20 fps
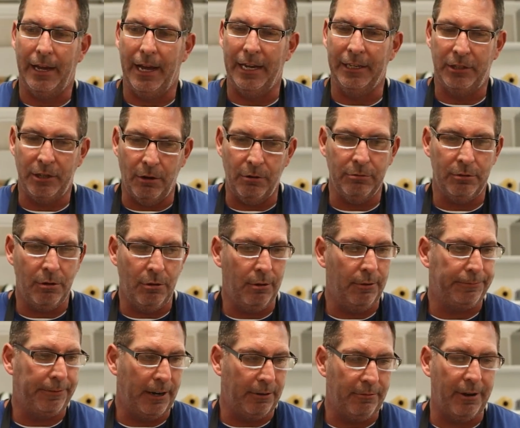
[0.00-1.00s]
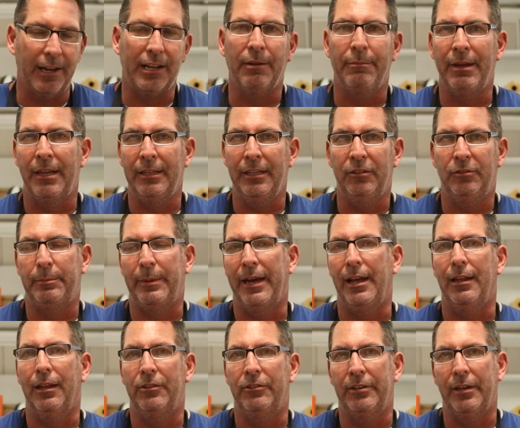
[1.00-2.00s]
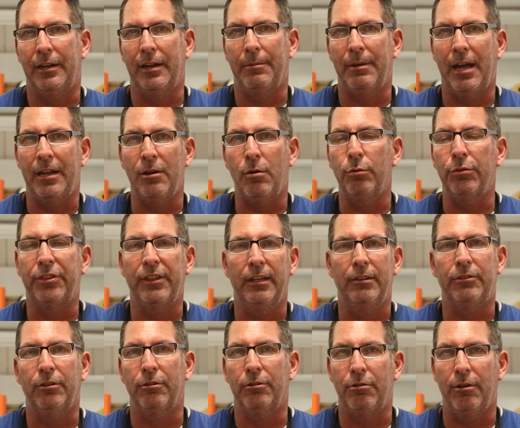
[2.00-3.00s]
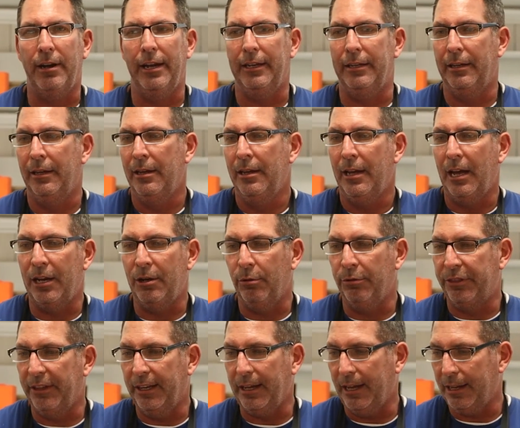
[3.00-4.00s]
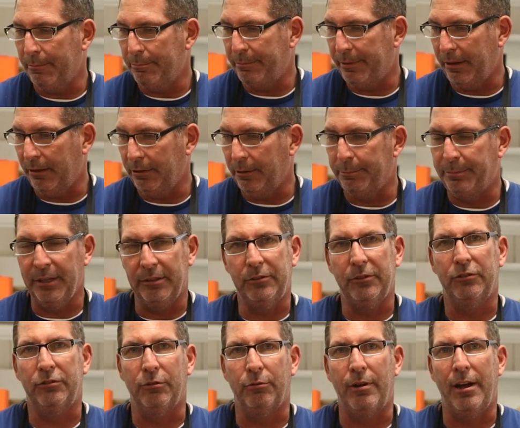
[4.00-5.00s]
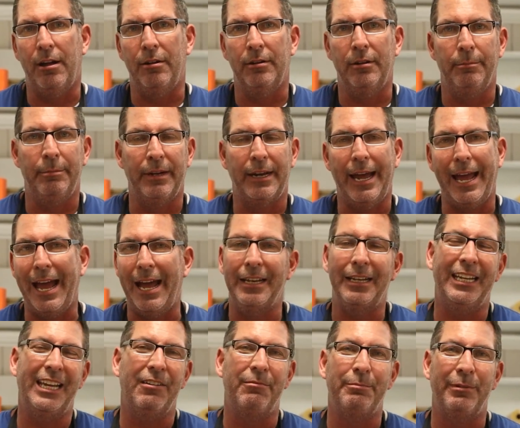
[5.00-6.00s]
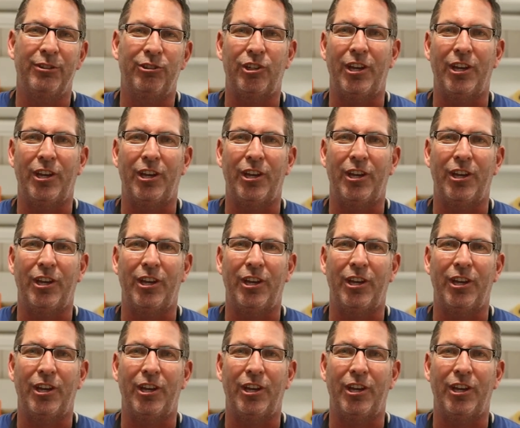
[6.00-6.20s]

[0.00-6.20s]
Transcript: I don't know if I recommend these pallets yet. I, I don't think they're great. I don't think I can build a business around them, but I had to give them a